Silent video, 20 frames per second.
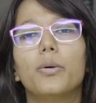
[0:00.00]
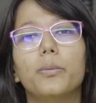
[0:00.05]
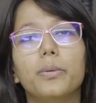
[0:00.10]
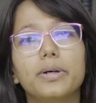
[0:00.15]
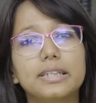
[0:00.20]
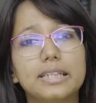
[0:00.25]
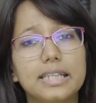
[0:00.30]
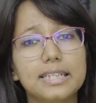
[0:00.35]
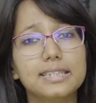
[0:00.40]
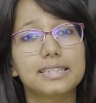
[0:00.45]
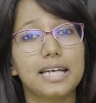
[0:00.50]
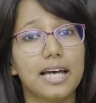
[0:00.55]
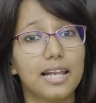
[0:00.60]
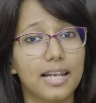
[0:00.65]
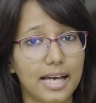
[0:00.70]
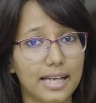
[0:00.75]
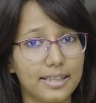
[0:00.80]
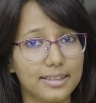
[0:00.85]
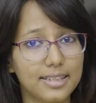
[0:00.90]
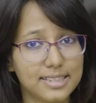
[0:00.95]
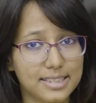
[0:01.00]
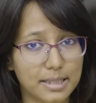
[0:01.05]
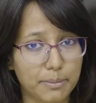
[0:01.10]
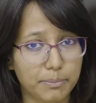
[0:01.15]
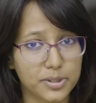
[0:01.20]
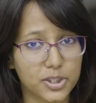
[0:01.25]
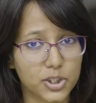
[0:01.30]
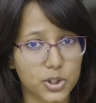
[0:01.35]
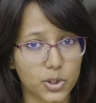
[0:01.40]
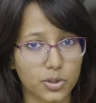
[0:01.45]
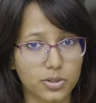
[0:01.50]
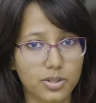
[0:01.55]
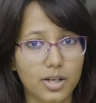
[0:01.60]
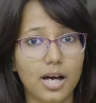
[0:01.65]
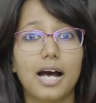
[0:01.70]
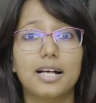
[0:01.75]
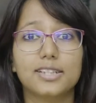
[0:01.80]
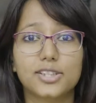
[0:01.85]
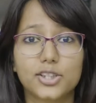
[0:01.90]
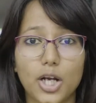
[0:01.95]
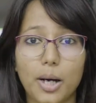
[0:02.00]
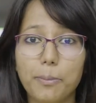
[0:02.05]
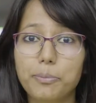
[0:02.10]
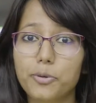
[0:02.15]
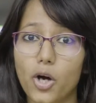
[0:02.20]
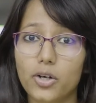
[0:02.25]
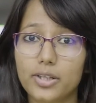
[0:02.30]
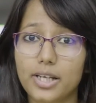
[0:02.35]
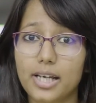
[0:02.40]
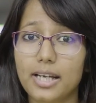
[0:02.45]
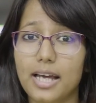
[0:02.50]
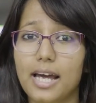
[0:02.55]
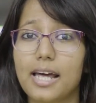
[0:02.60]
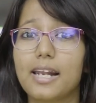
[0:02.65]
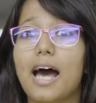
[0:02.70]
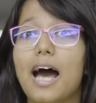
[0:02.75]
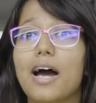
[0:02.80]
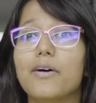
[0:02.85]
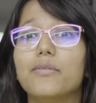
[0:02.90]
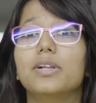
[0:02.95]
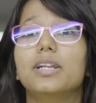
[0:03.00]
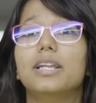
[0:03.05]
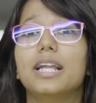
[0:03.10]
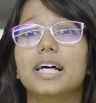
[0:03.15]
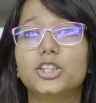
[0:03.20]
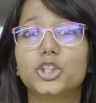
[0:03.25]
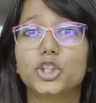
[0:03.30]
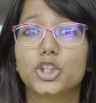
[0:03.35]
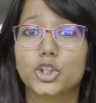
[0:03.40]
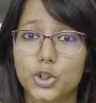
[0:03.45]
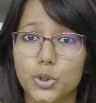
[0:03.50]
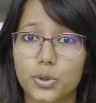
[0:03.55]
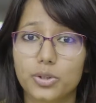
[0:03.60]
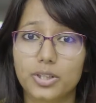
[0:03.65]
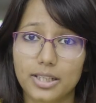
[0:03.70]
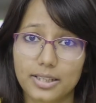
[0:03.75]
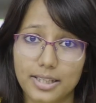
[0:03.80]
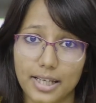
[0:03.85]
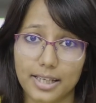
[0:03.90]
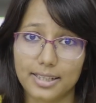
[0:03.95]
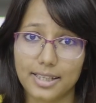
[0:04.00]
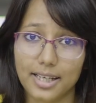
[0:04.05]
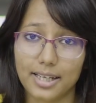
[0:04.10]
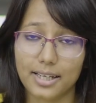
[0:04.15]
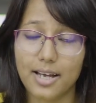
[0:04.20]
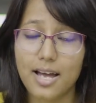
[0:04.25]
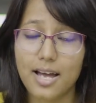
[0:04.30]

With this, I'll end this episode. I'll stop talking and I will let you do the thinking.